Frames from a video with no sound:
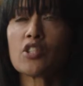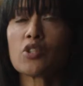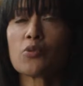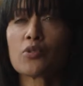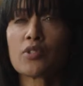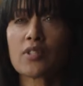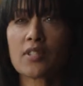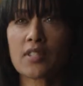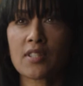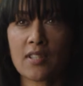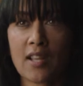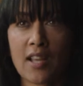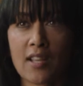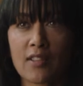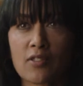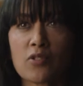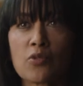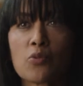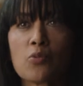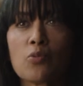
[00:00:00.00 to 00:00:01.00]
to
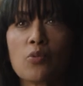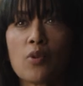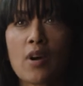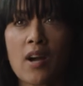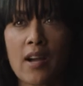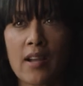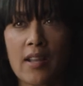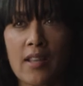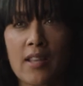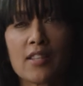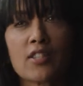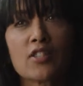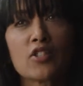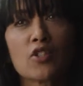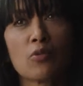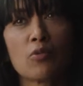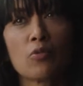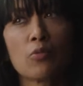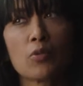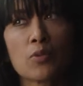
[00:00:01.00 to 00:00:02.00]
understand why his
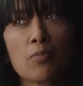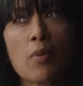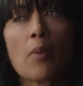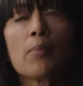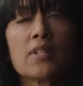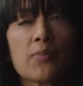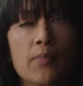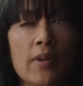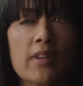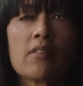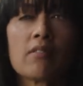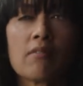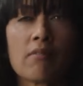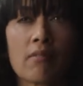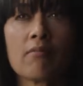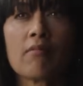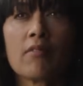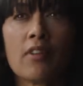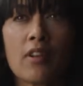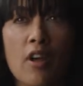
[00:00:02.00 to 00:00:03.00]
son was probably spending
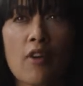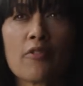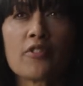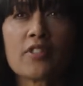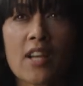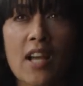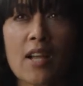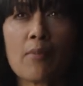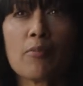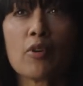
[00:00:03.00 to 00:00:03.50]
a lot of time